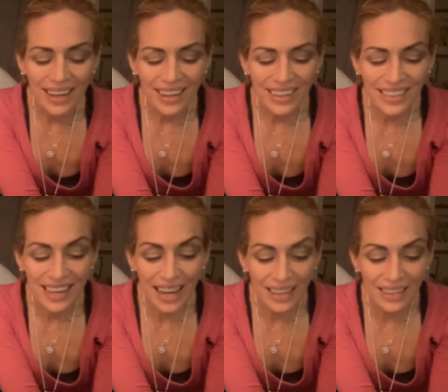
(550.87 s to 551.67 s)
because
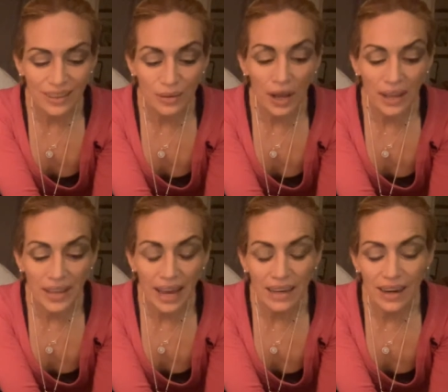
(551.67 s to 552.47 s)

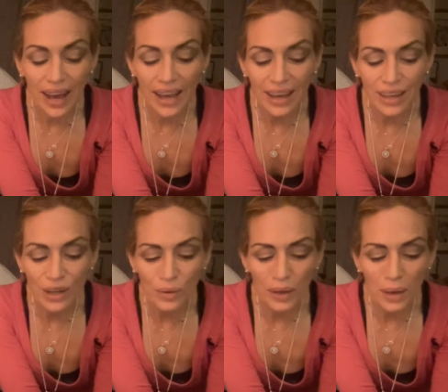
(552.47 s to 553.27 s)
that
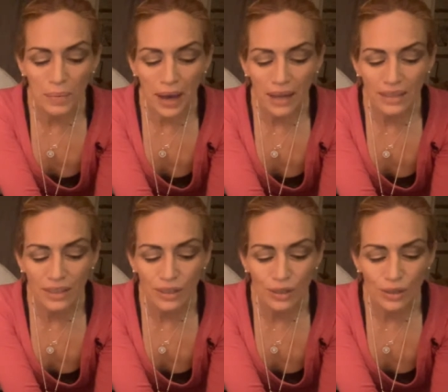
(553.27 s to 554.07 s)
night, we got back
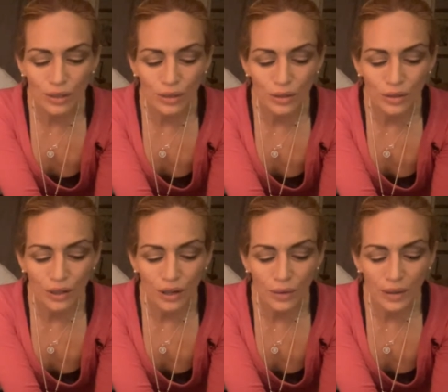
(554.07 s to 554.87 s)

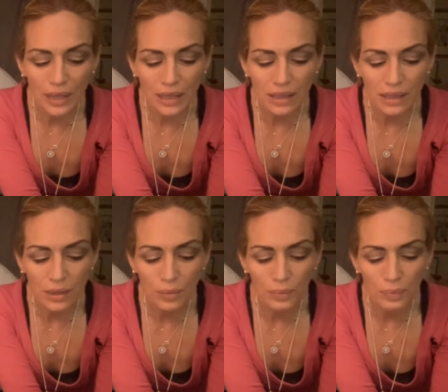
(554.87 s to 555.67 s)
with like this
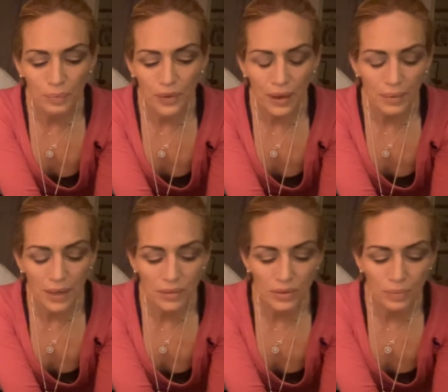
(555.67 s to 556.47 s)
little, it
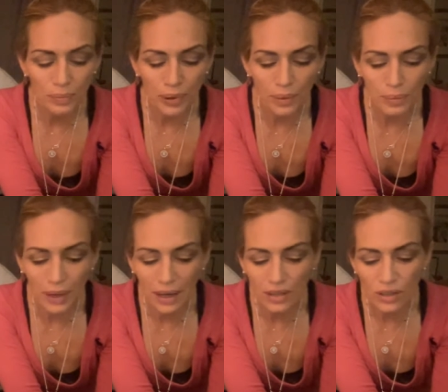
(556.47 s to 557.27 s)
was pretty
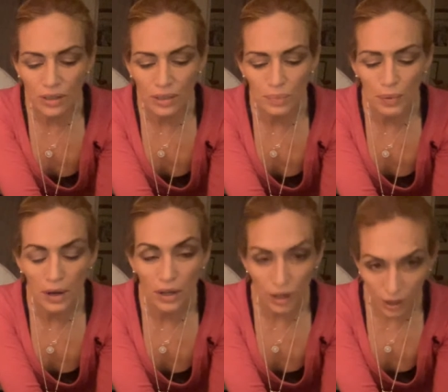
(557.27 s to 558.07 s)
big actually, this
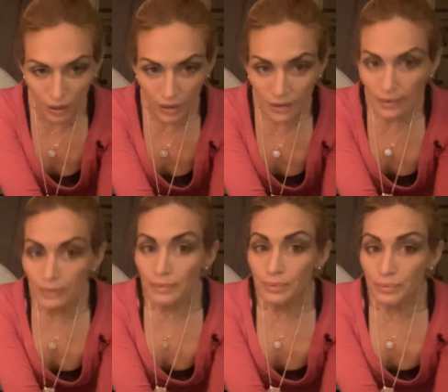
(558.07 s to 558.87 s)
bungalow.
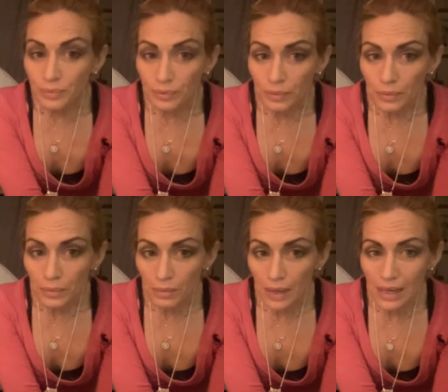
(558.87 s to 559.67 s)

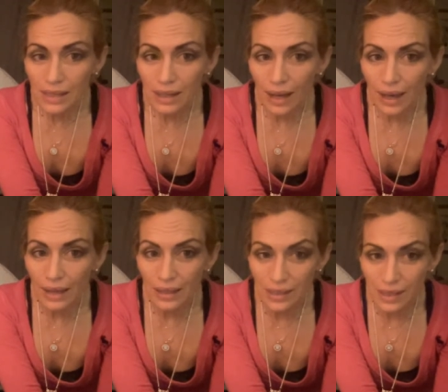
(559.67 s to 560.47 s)
And he said, "Hey,
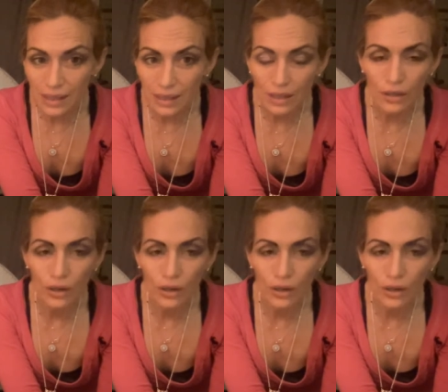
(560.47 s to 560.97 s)
listen,